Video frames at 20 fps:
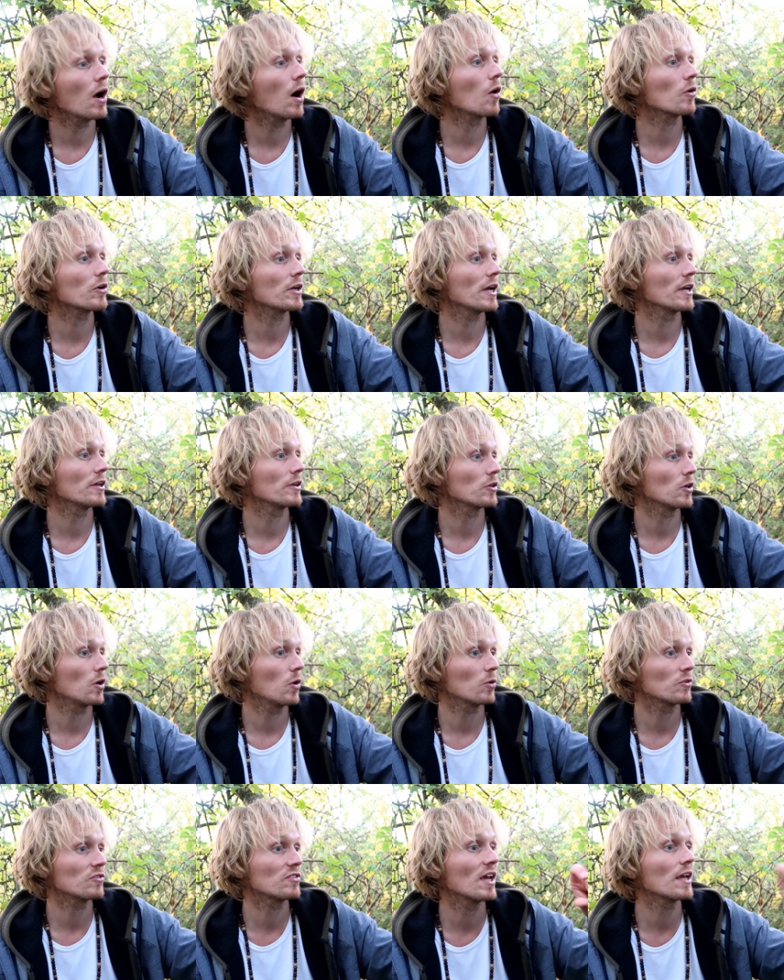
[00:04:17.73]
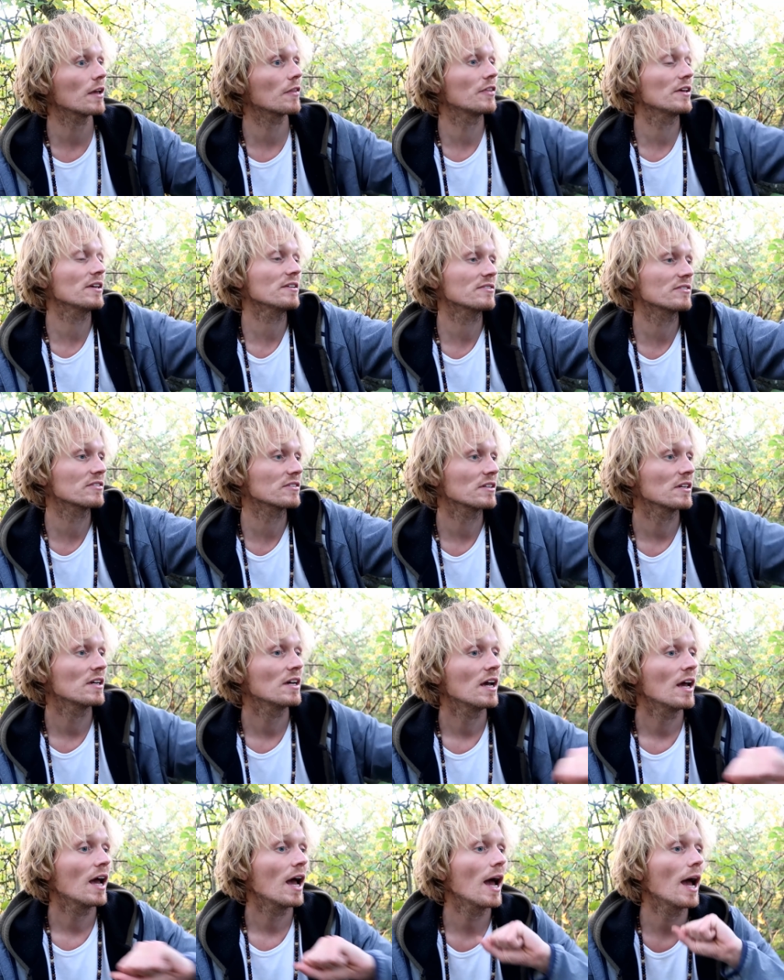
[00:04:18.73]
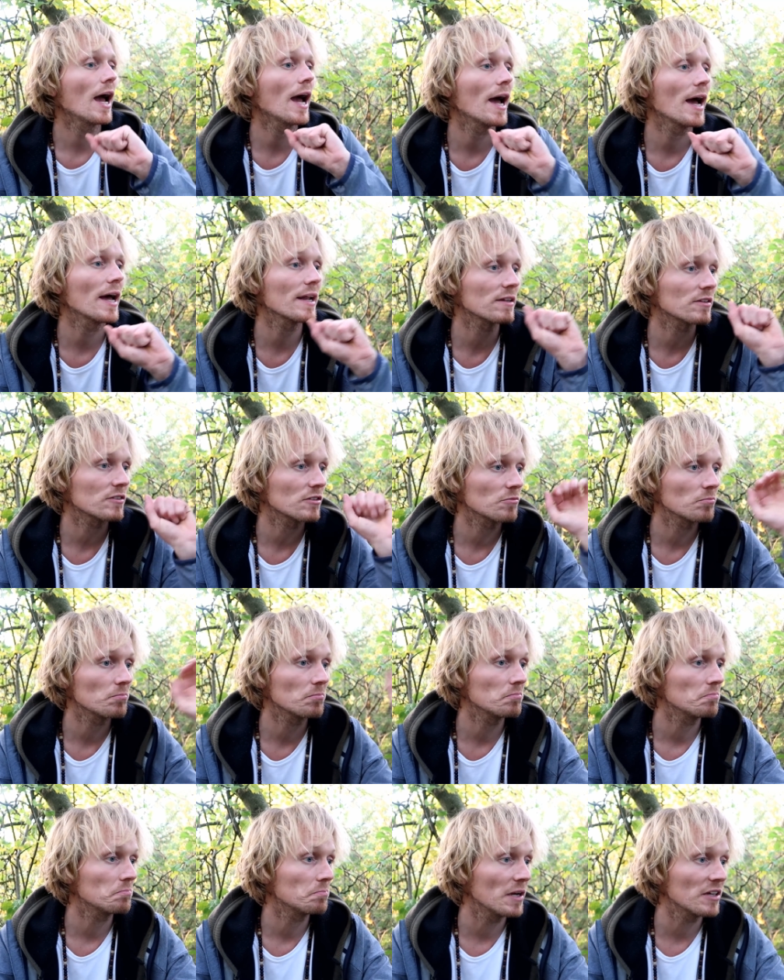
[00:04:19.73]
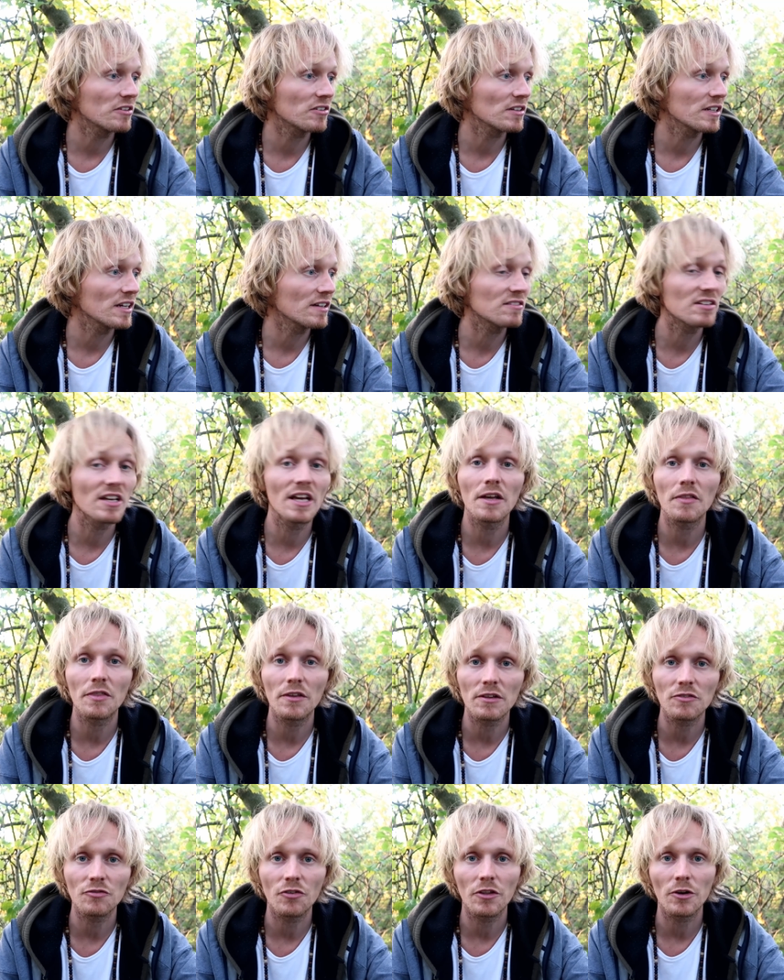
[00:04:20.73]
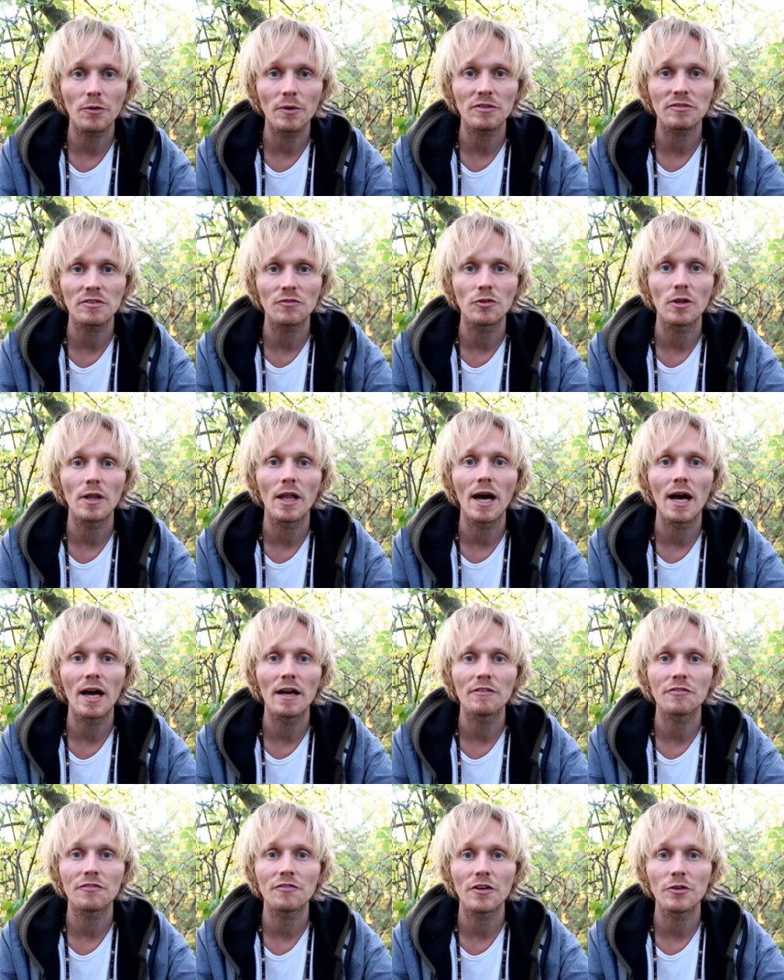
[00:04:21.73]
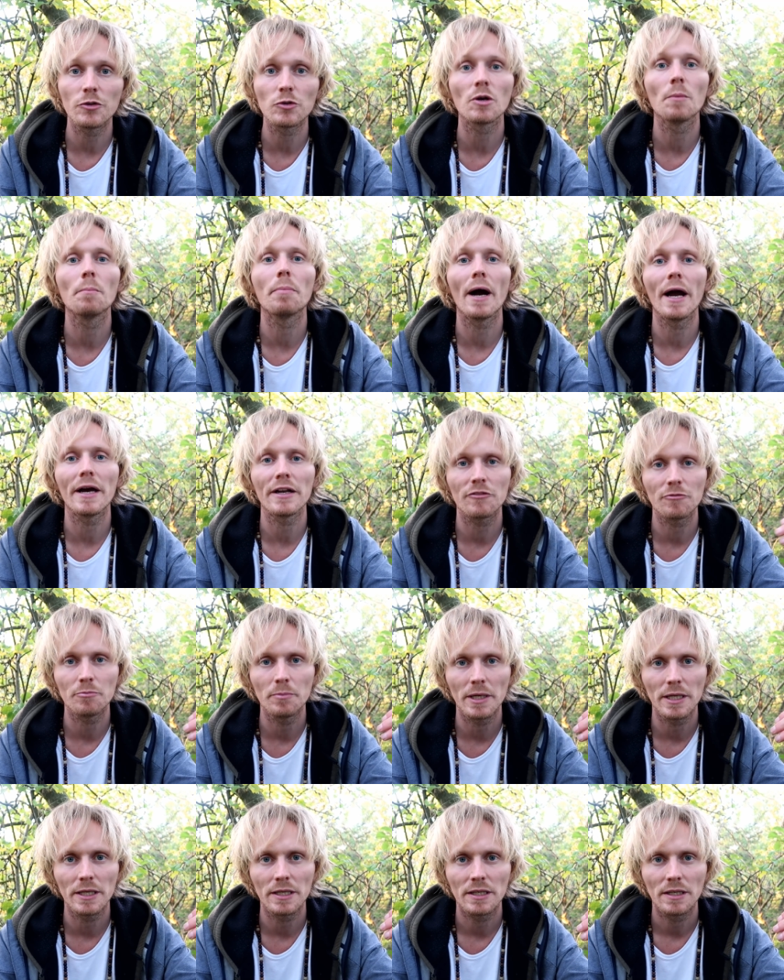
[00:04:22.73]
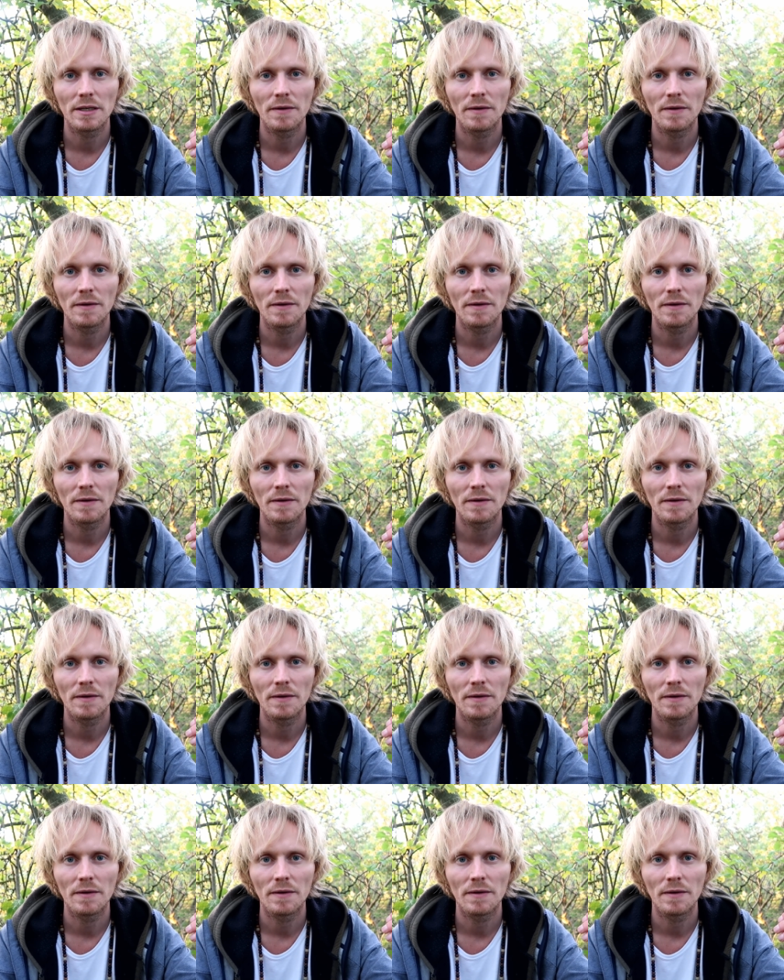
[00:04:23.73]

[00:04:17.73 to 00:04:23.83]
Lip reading: Okay, take this and basically take this for the rest of your life and you can buy it of me.